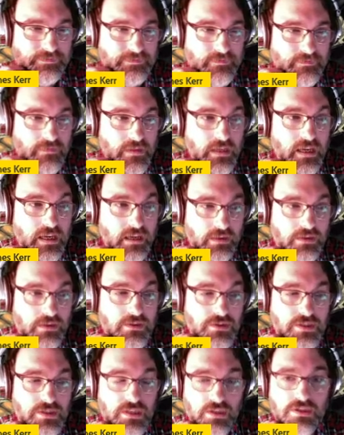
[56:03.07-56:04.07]
Yeah,
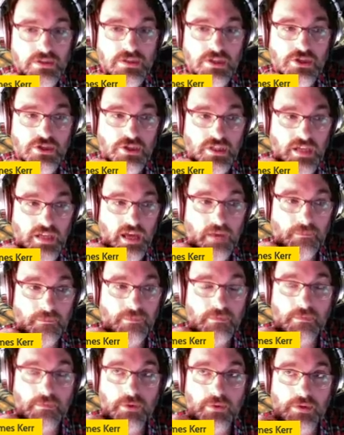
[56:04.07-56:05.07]
there's there is a
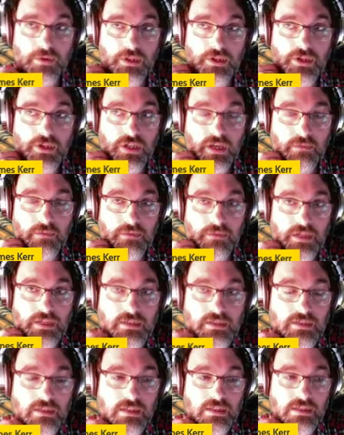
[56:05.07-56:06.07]
GM, but what the GM
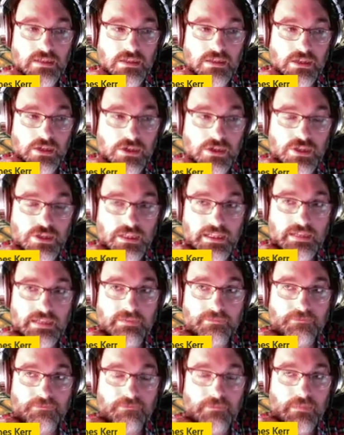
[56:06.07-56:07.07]
does is largely,
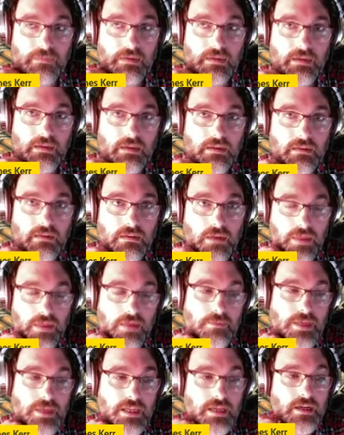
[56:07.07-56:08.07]
I
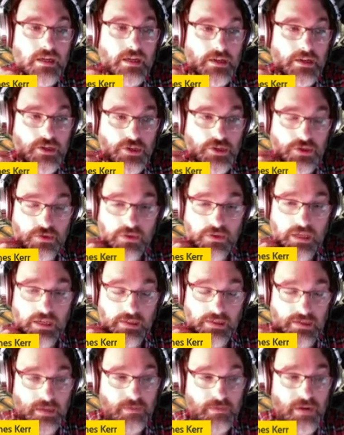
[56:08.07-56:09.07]
mean, they kind of do two
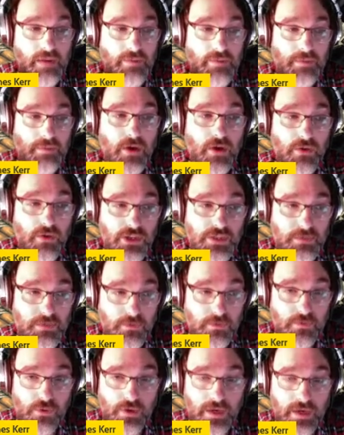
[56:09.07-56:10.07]
things. They prep opponents
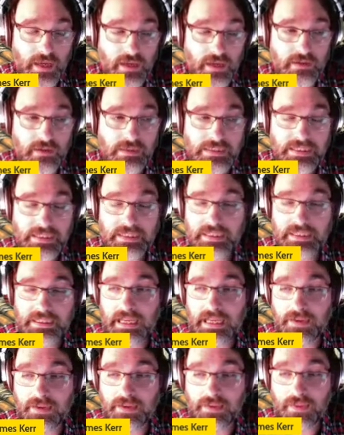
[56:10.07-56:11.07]
beforehand,
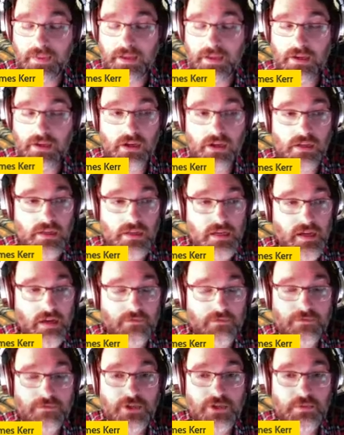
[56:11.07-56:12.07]
and then they call a
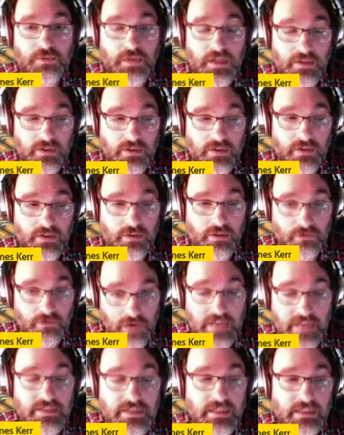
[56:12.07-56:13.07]
comfort to be under
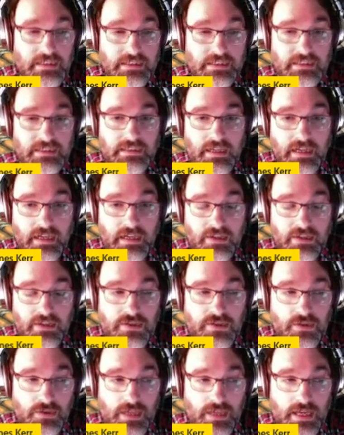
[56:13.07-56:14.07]
threat, uh,
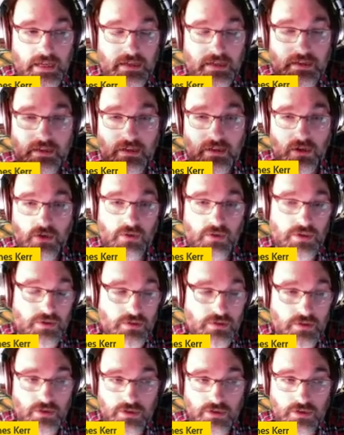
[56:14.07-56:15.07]
so like, oh, you,
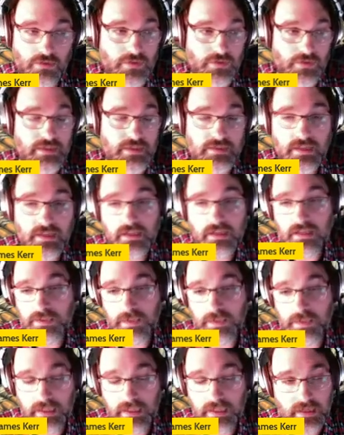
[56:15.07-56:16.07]
your girlfriend Cindy has
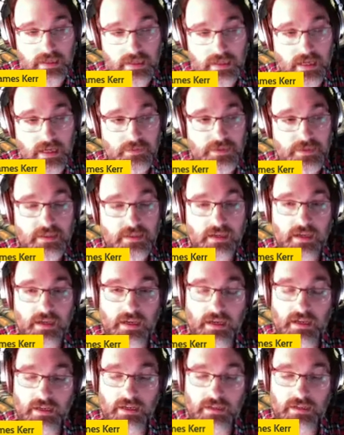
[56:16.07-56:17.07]
been kidnapped.
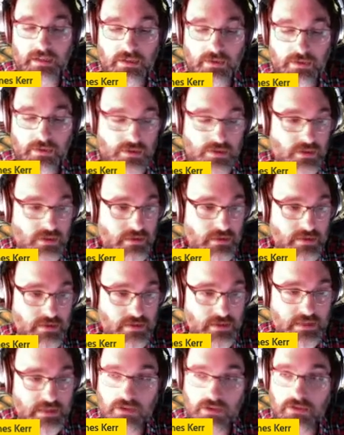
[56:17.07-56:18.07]
Uh, you know, there's a, there's a
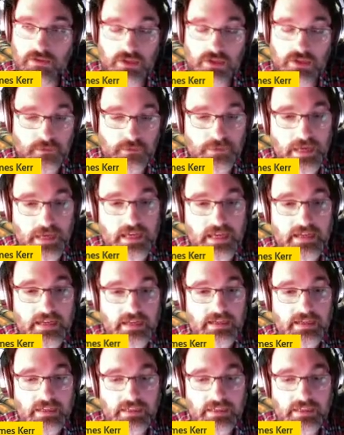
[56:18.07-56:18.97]
letter on your bed.